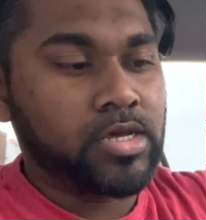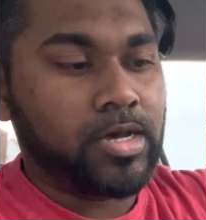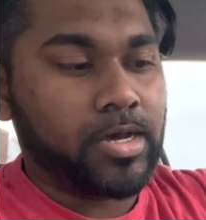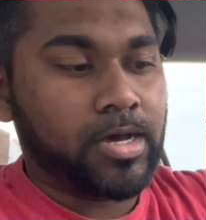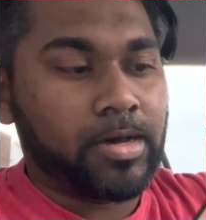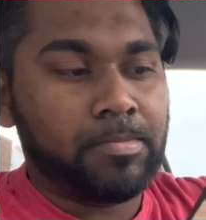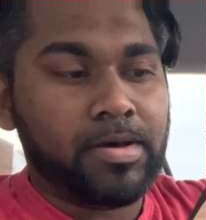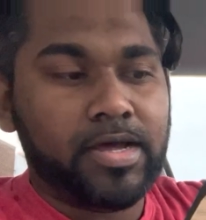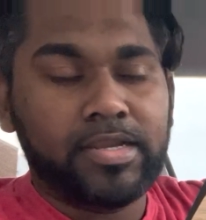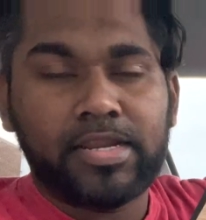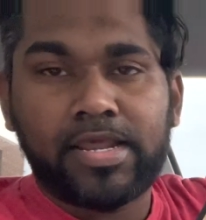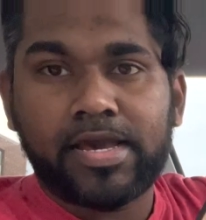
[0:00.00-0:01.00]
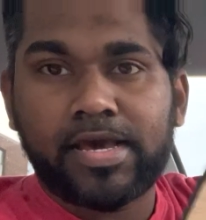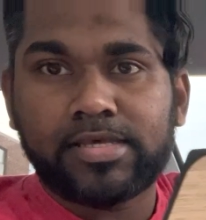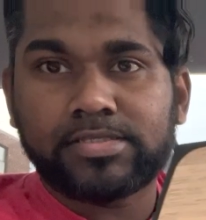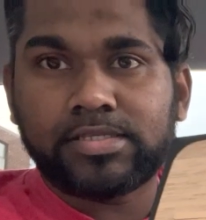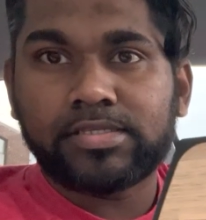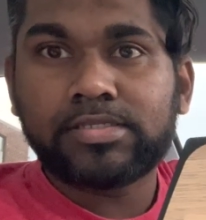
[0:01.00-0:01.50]
And then it
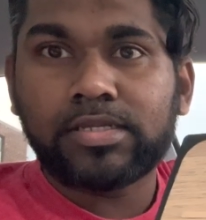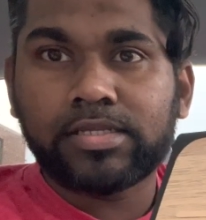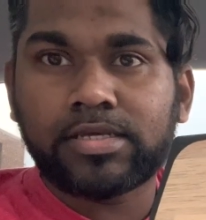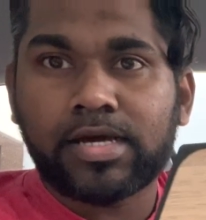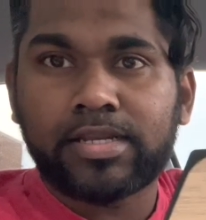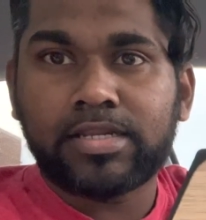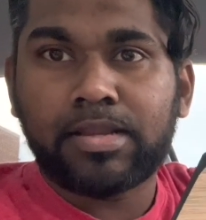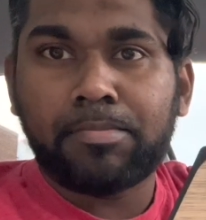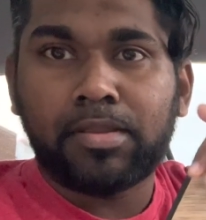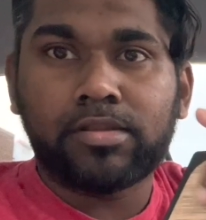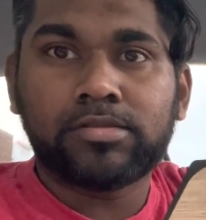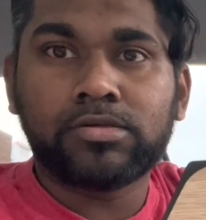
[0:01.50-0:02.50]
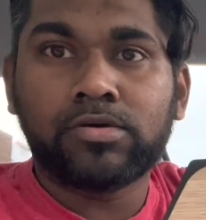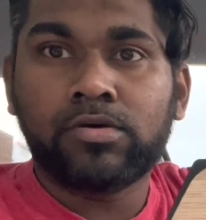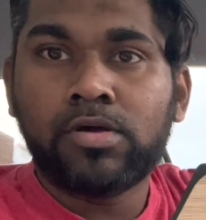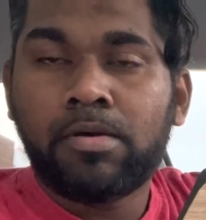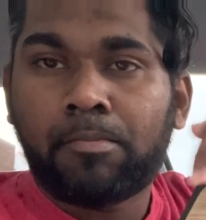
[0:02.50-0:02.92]
has the silicone in the middle to